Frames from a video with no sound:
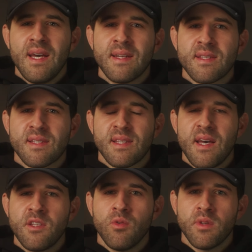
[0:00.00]
And
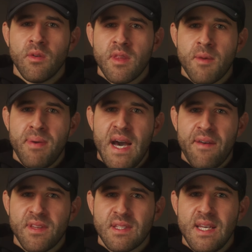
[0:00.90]
instead, you will know that the
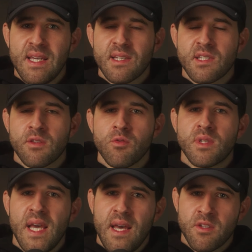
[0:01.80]
path to take is through
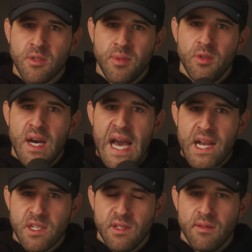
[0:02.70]
tangible
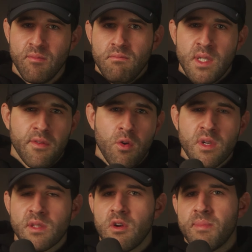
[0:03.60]
action. And of
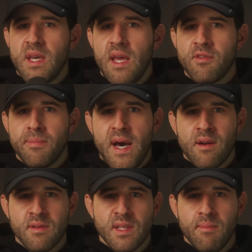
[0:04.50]
course, there are behavior
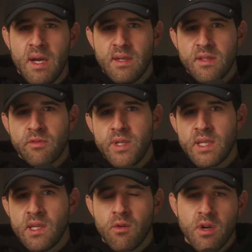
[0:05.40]
patterns that might need
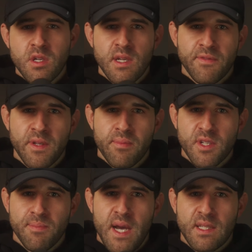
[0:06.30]
tweaking or a shift in
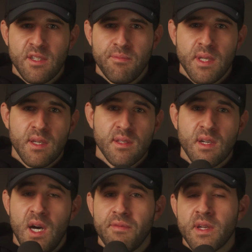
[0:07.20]
perspective because
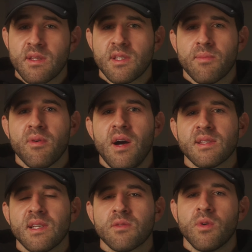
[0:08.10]
confidence is a
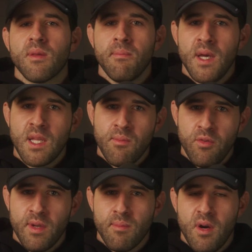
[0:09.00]
process with many
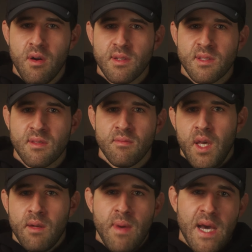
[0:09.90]
moving parts.
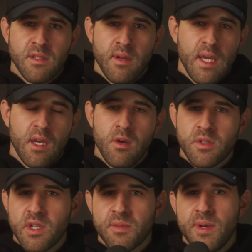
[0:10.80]
And mastering it goes
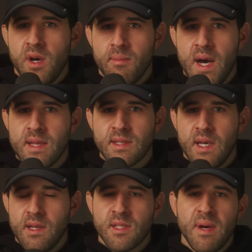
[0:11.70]
just beyond
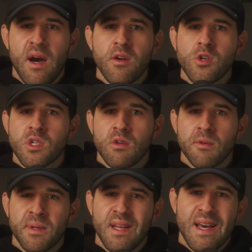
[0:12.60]
mindset. It's about how you show
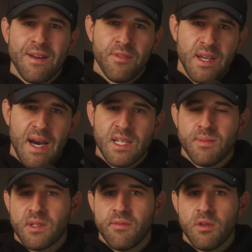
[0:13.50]
up in every
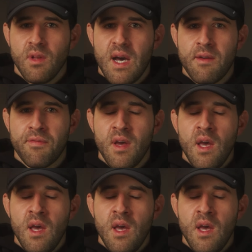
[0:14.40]
aspect of your life.